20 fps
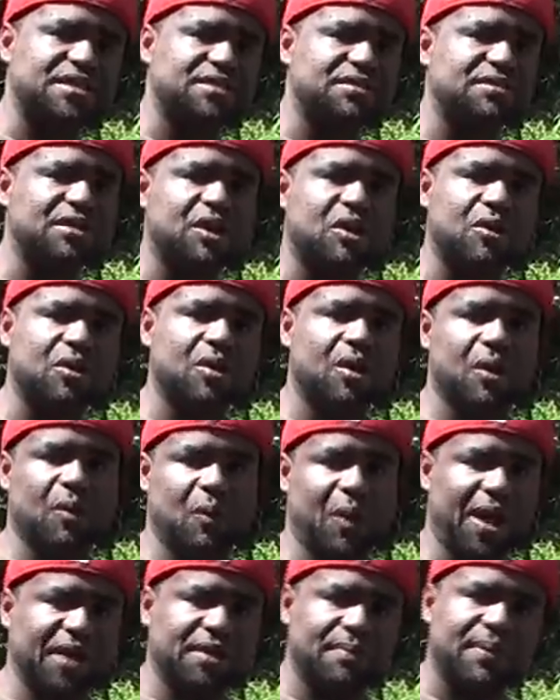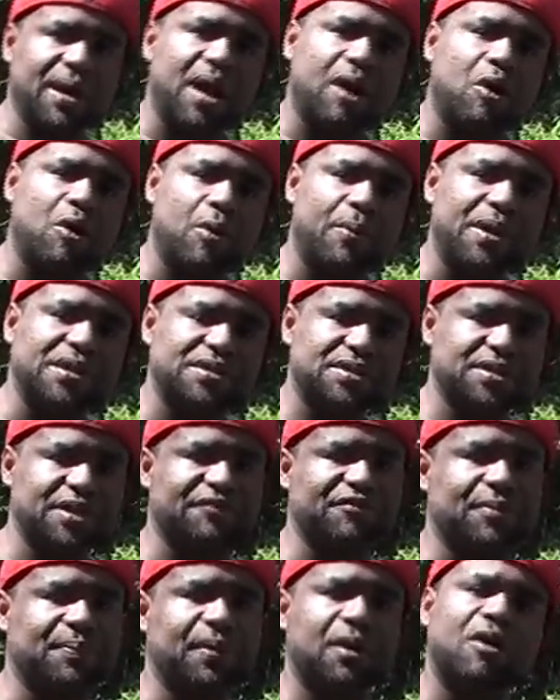you though, why you buy a whole bunch of
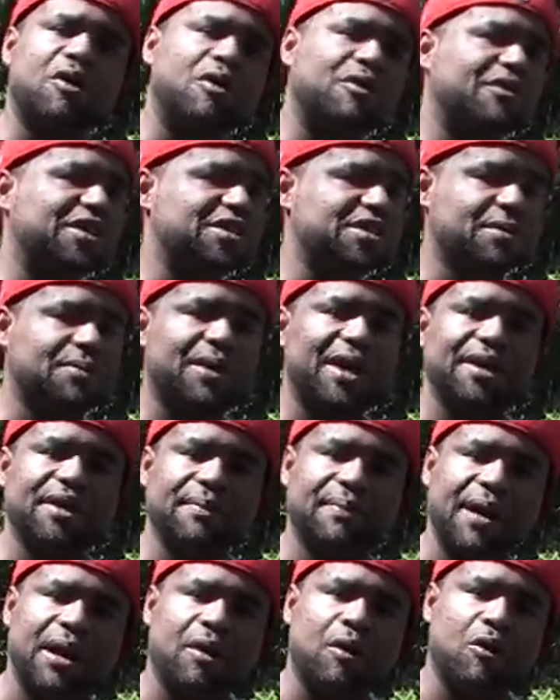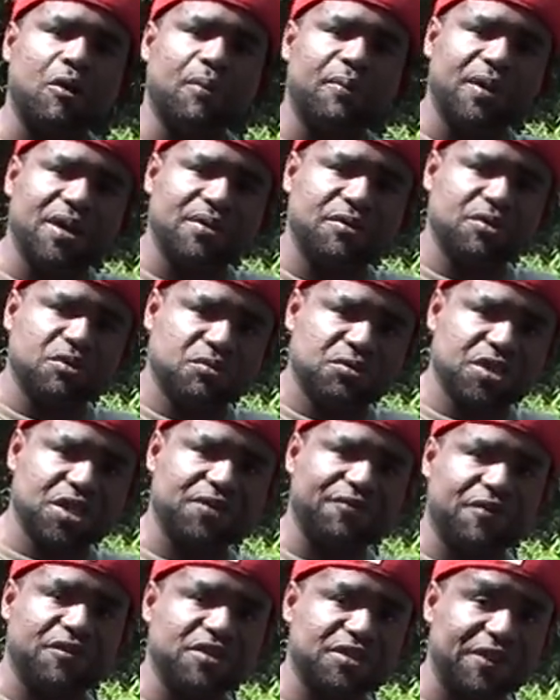different poles, the reason why you buy a whole bunch of
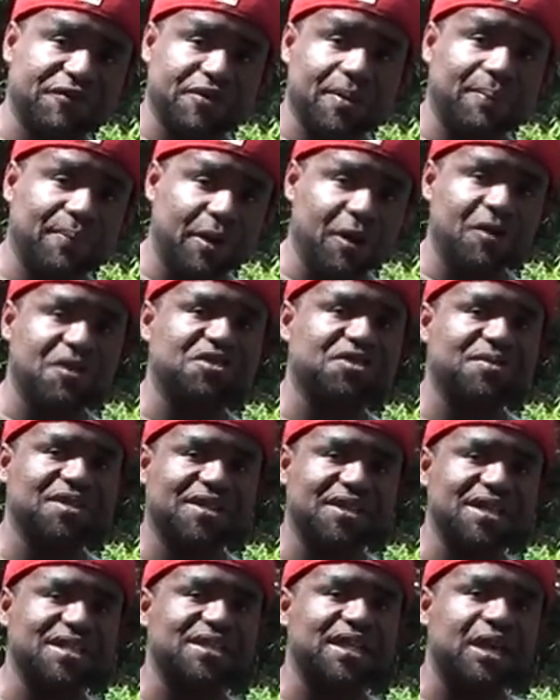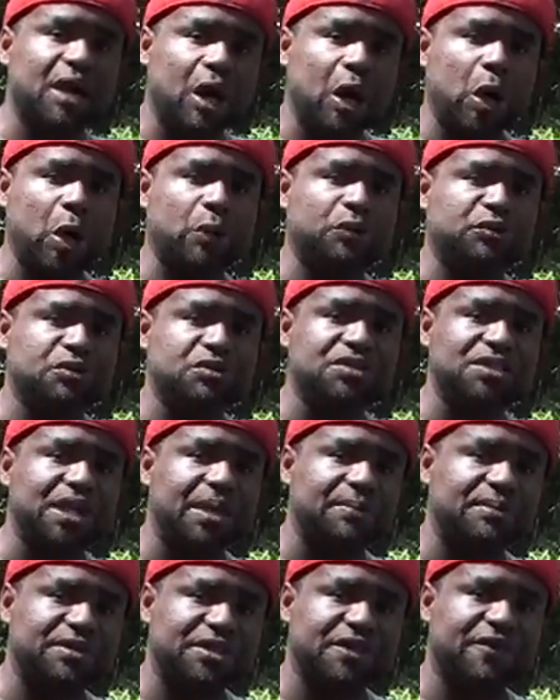different poles is because they all do
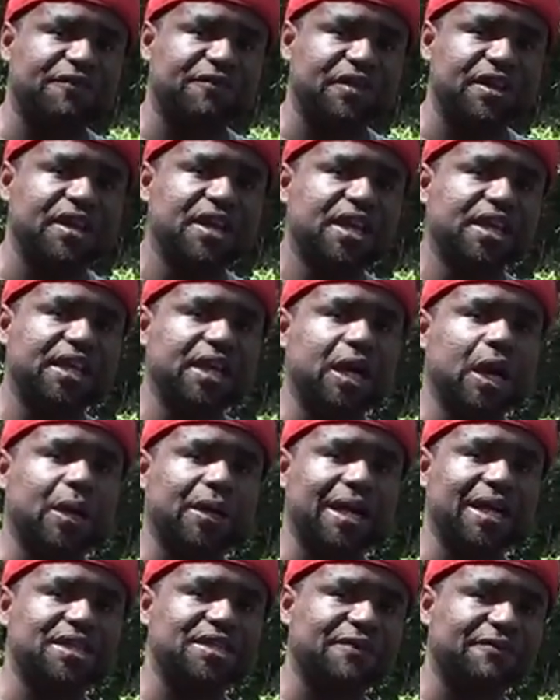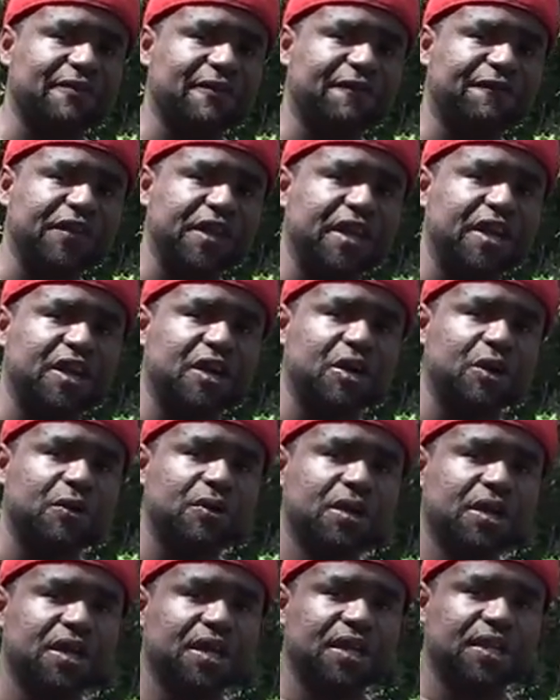something different. They all got a different feel.
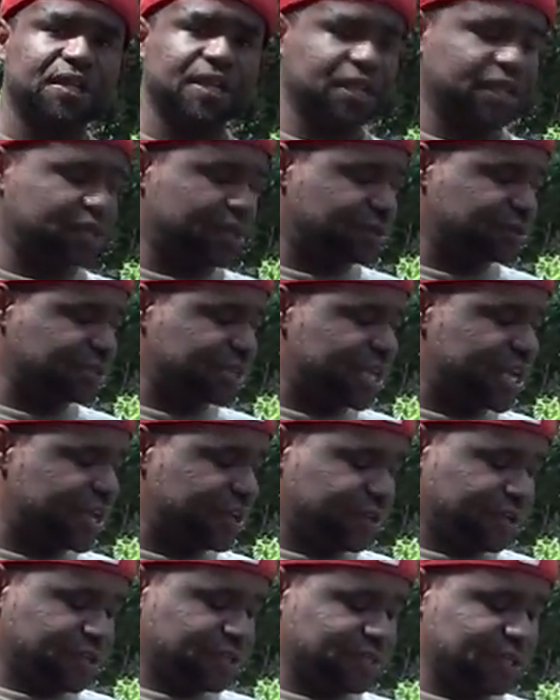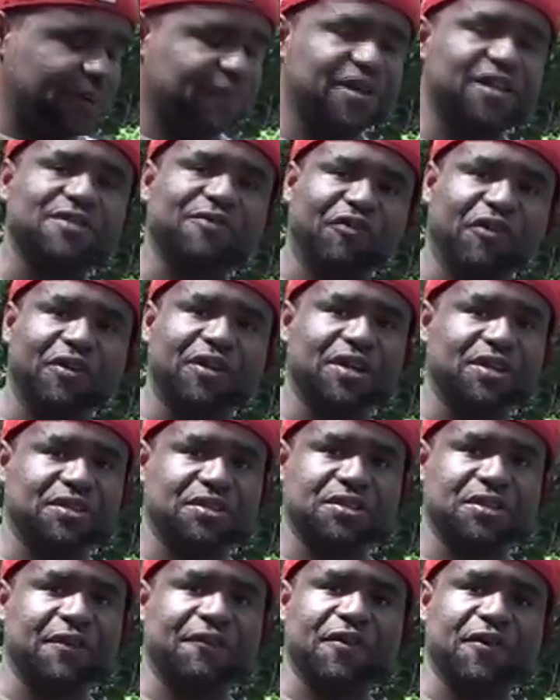You know what I'm saying? Some is for
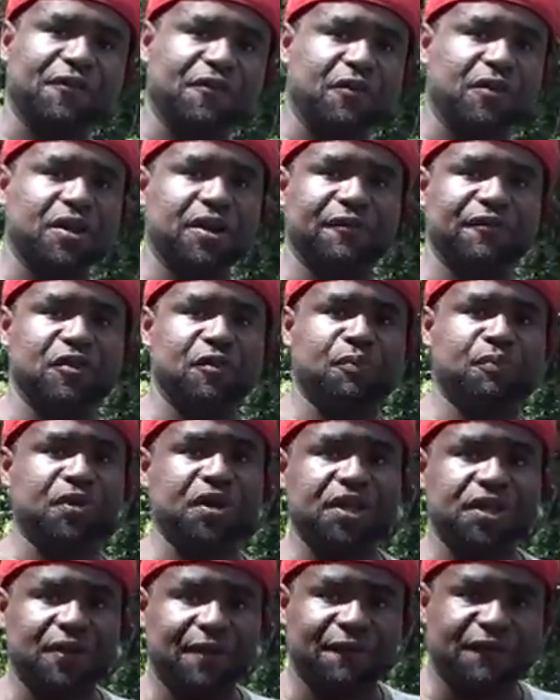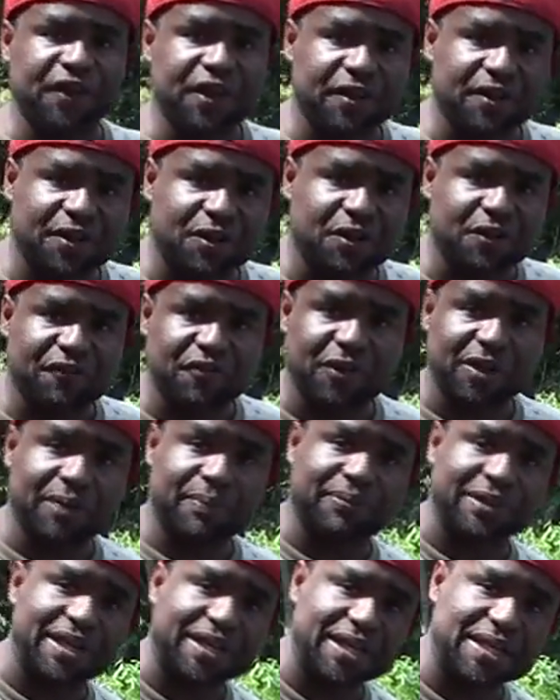different for if you put in your vehicle, if you want to
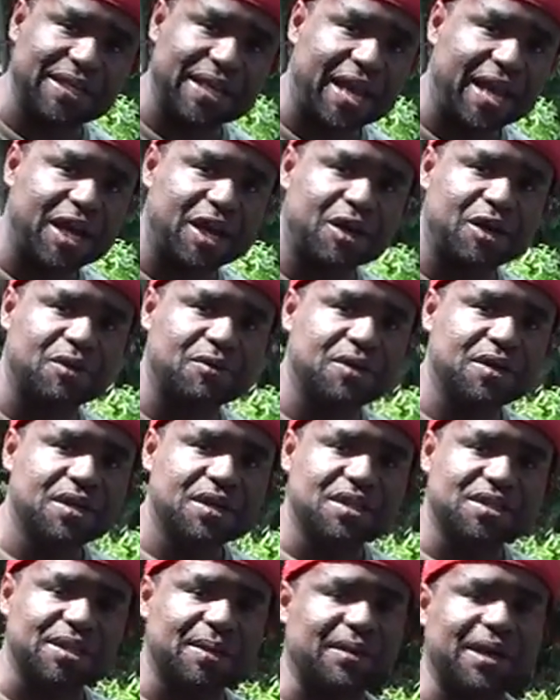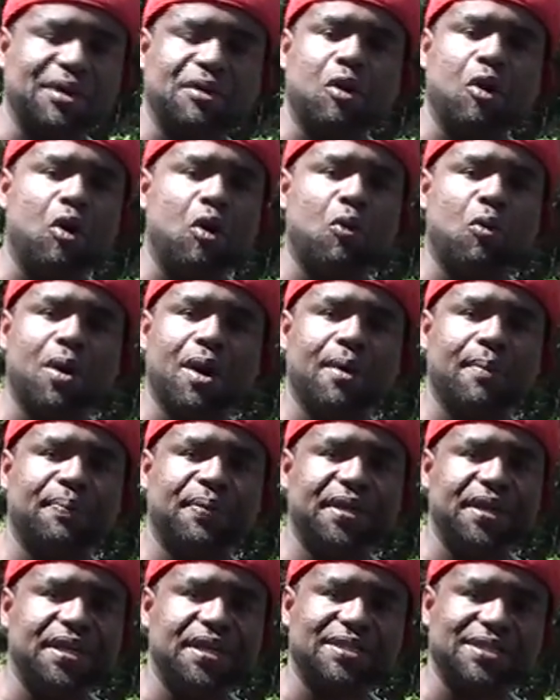break it down. Some got a whole one
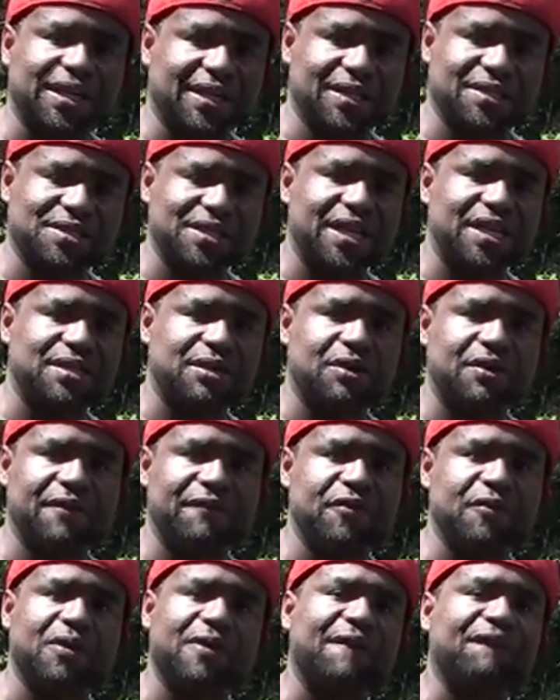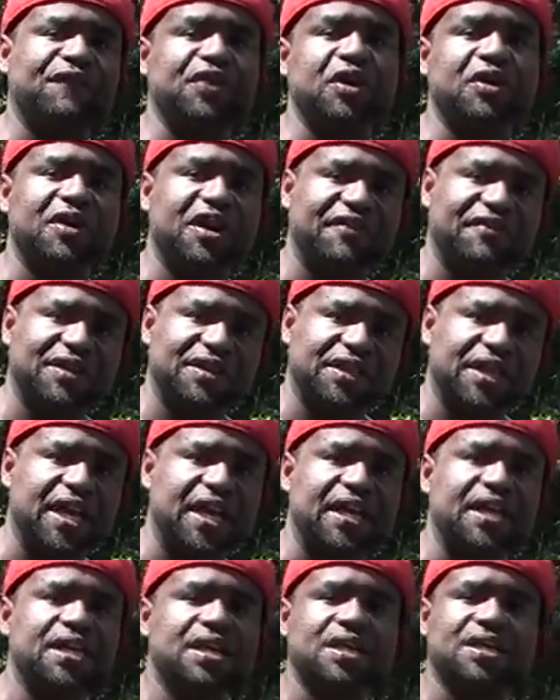piece. Like I said though, if you want to feel
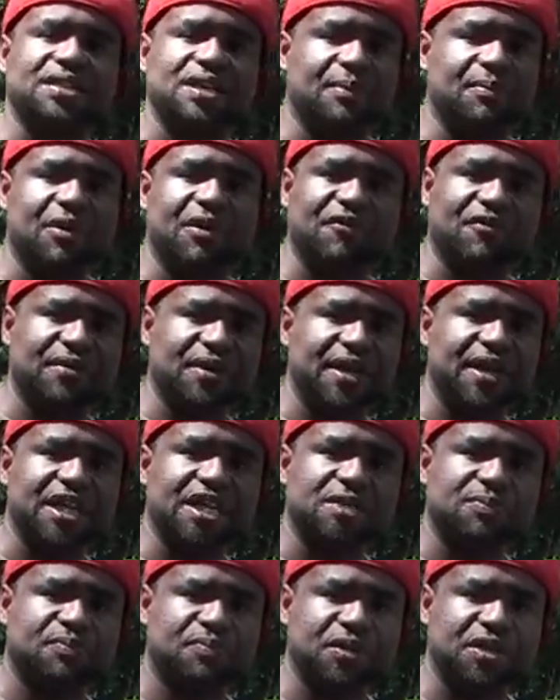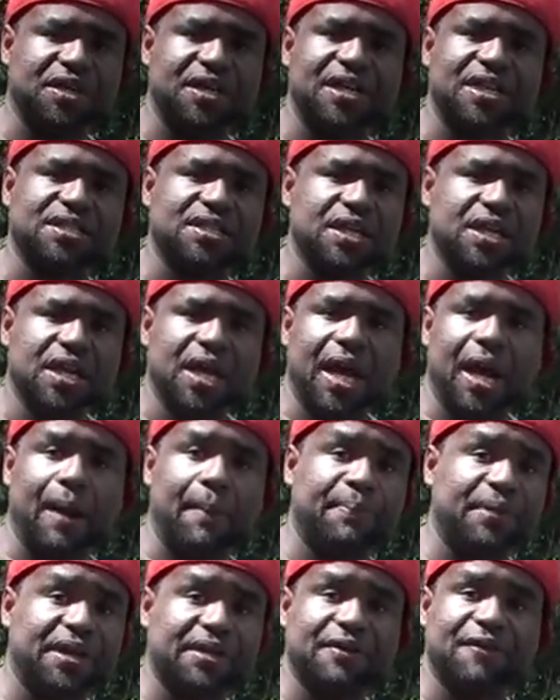everything, some of them is because how
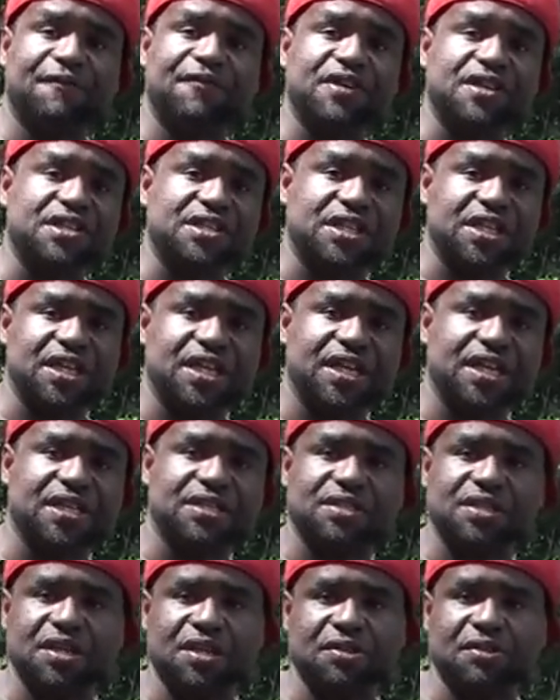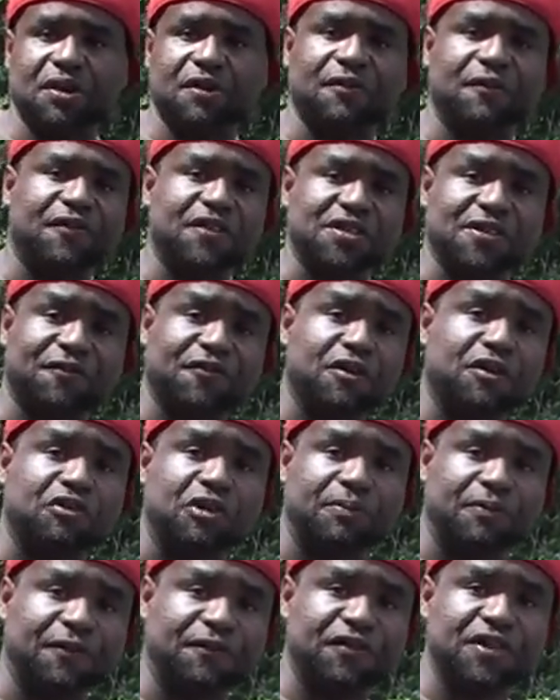big the fish is. You know, you fishing for a
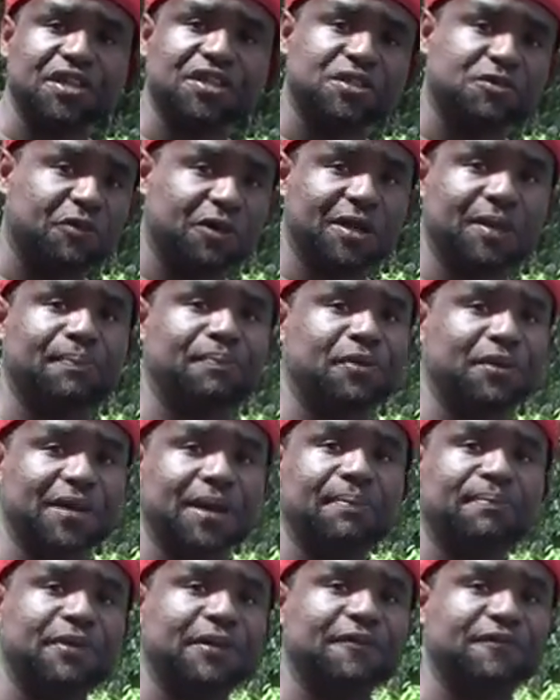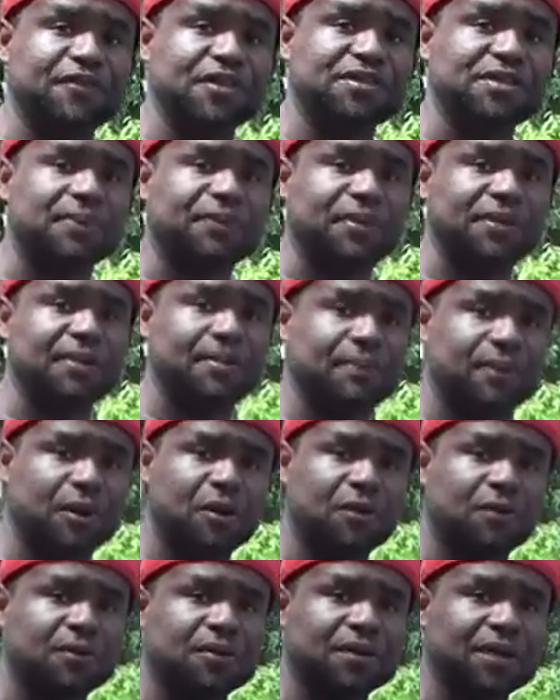group of fish, you want to put that big fish up on the
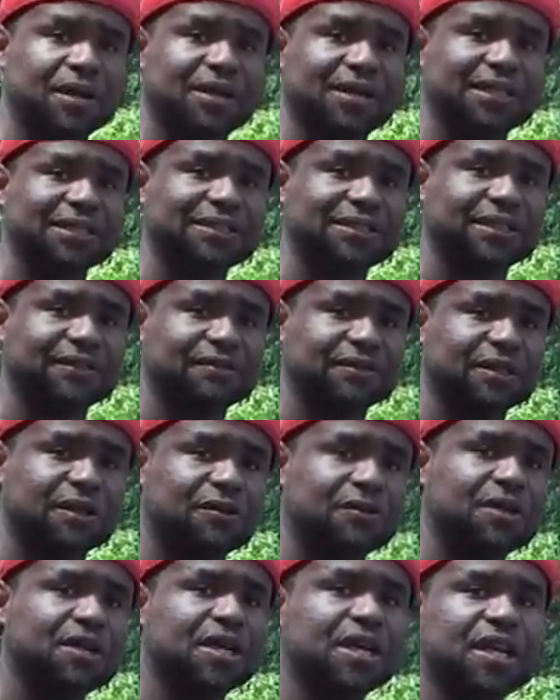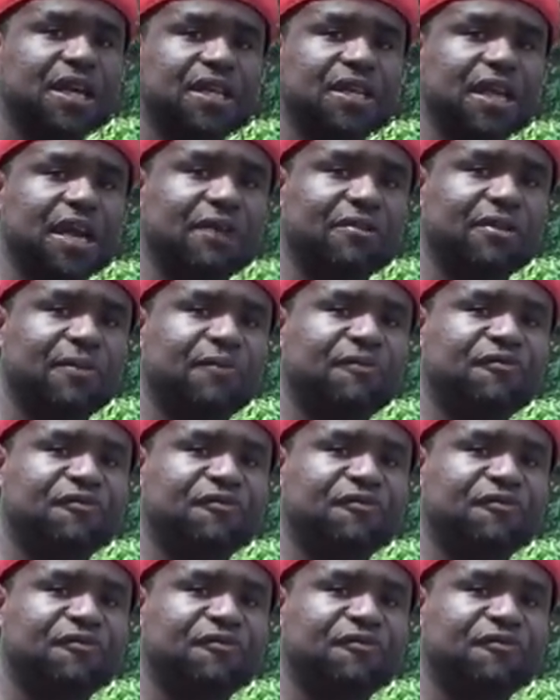boat and all that stuff though. Every